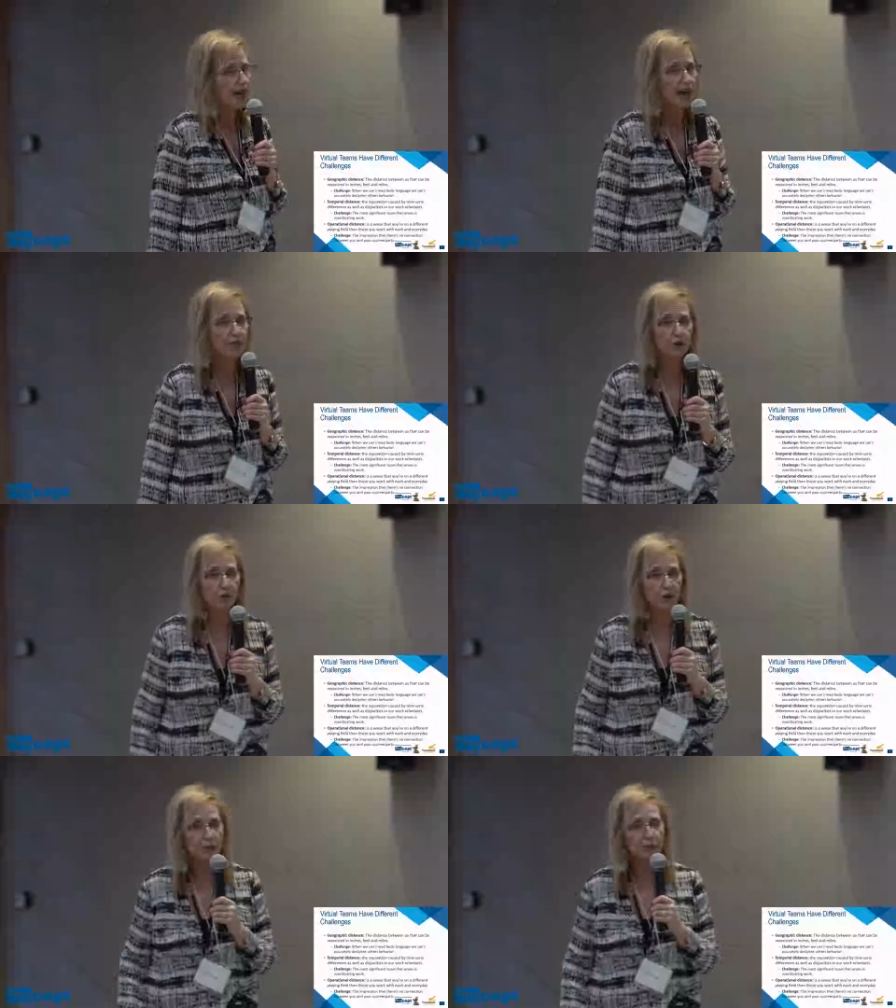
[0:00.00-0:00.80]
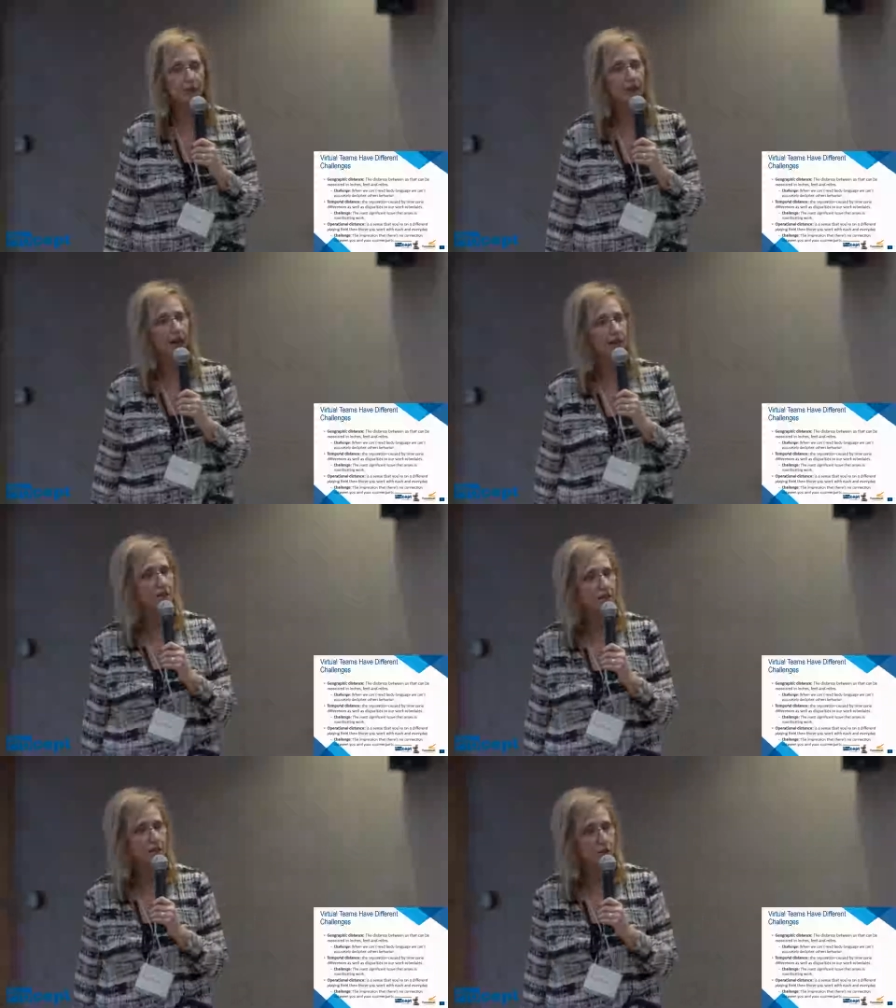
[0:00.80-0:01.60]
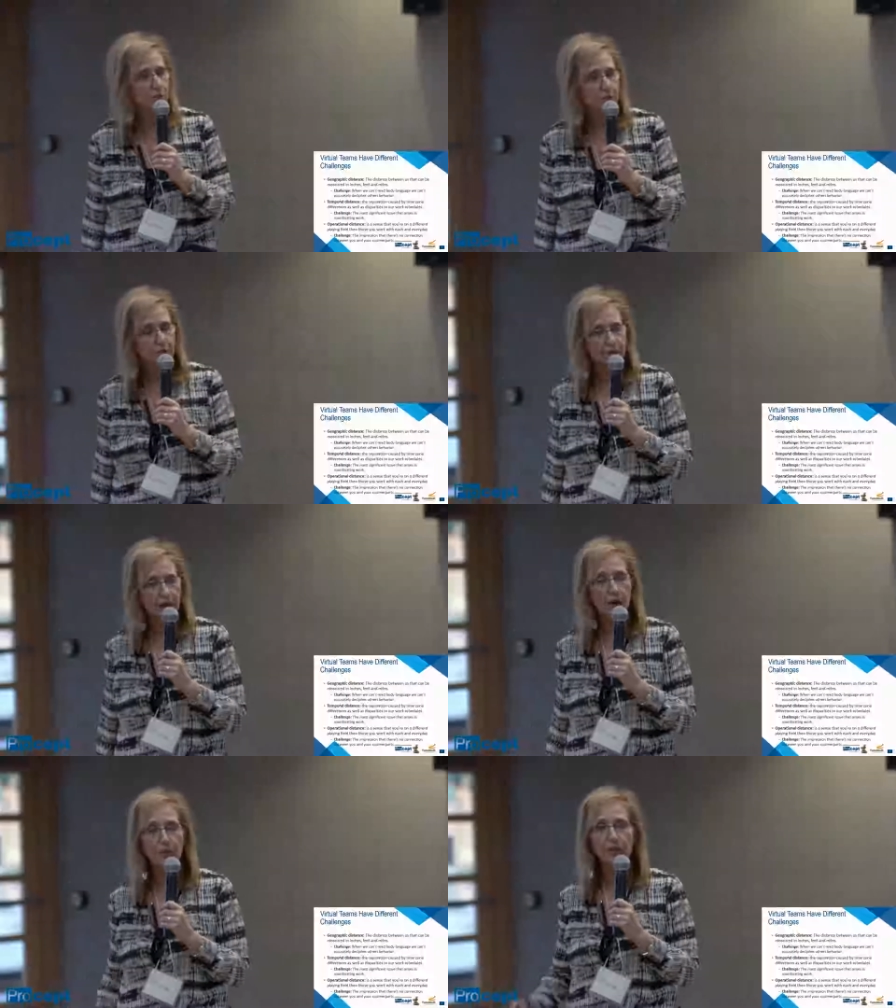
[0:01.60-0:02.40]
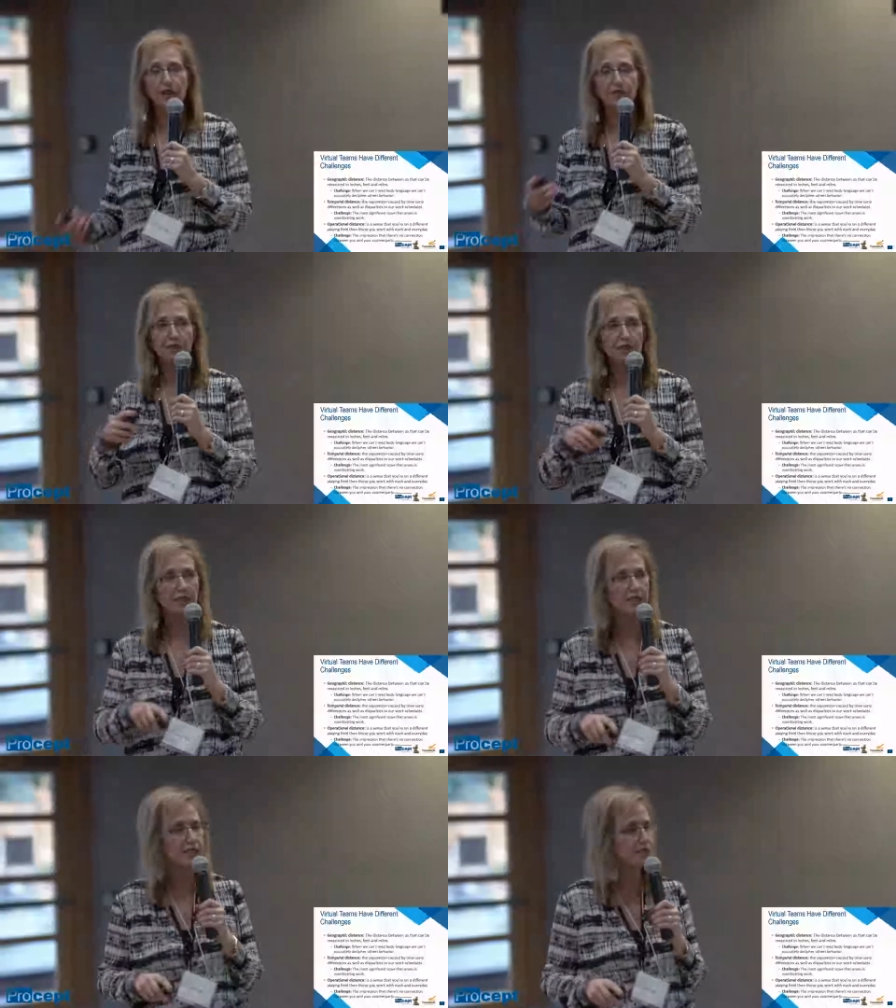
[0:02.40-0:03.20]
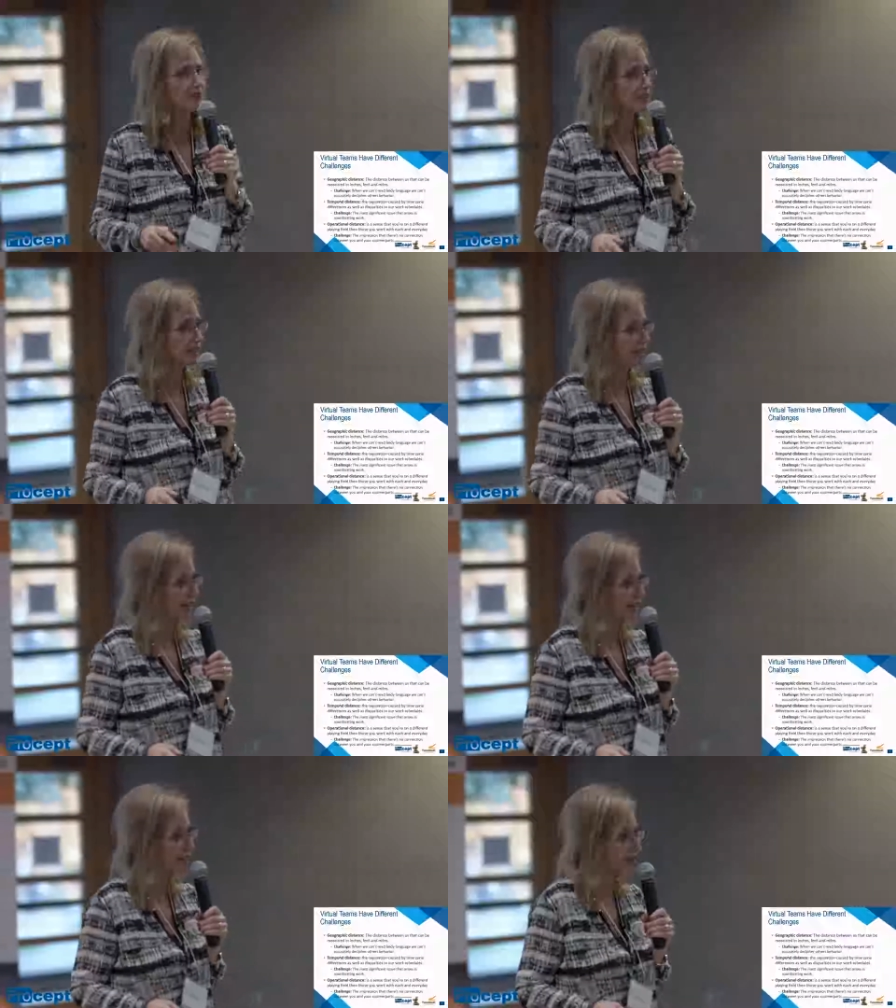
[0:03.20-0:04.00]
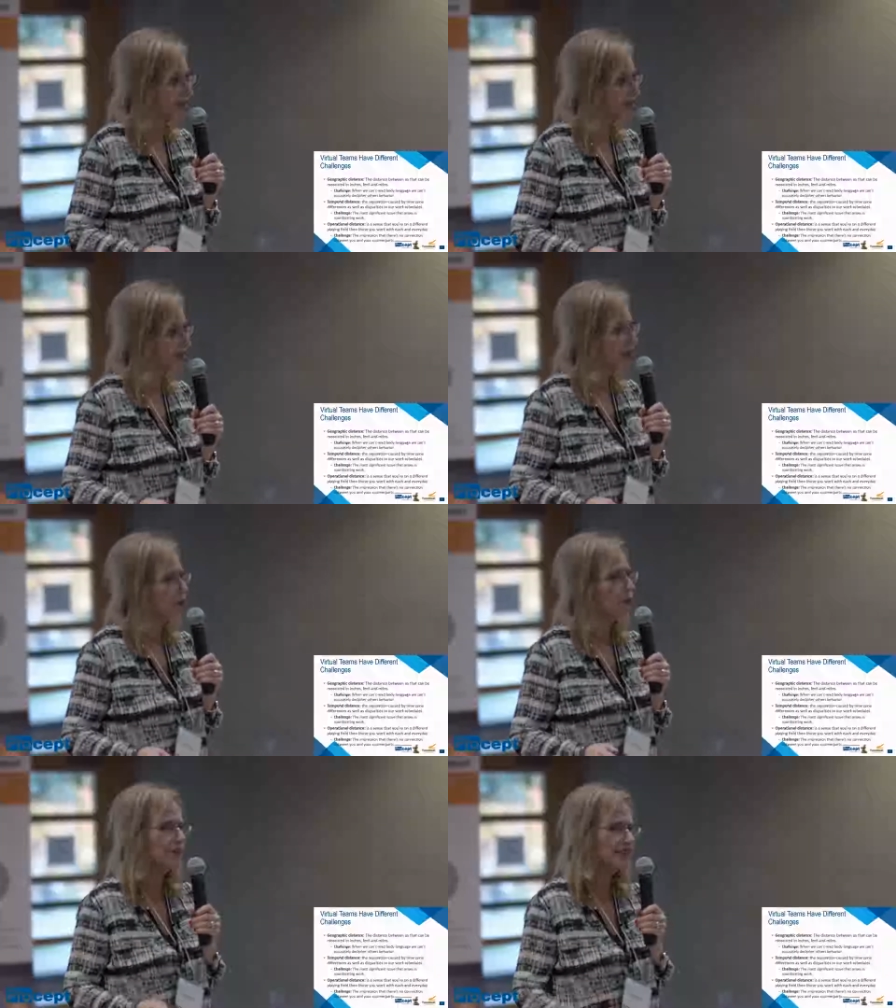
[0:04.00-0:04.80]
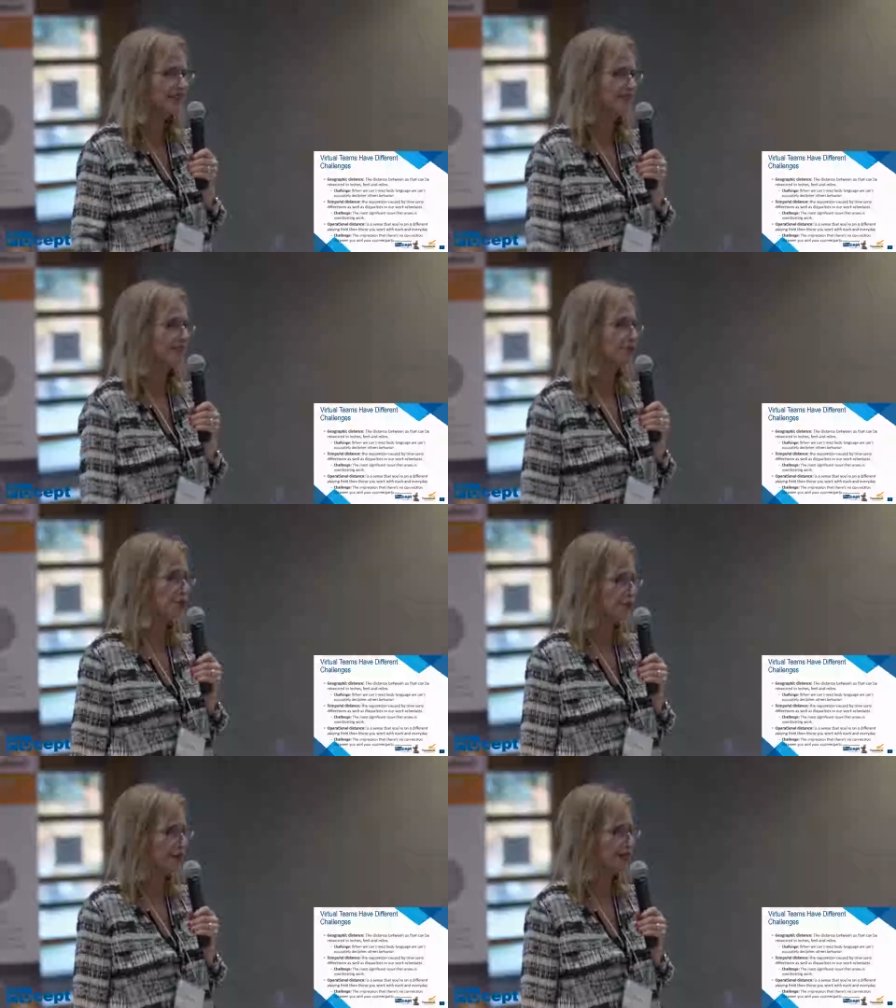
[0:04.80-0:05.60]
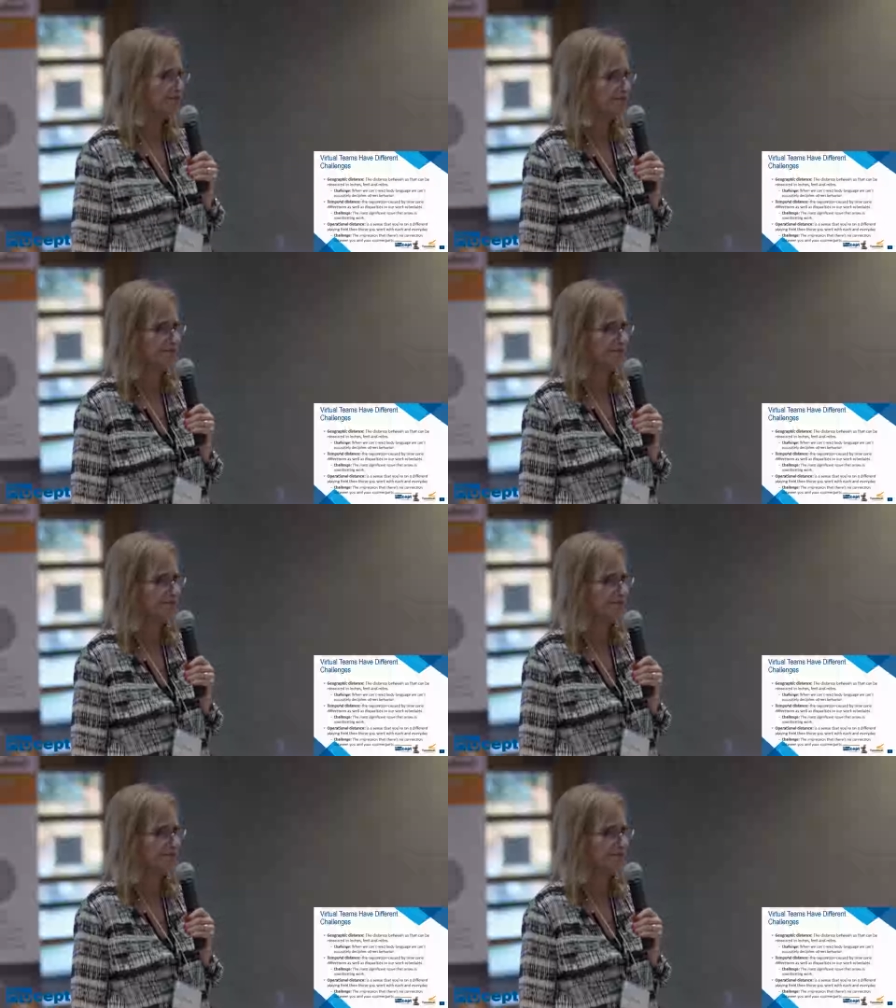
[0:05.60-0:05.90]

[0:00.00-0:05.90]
and they're going to feel out of the loop. And when they feel a sense of disconnection, what do you think they're doing?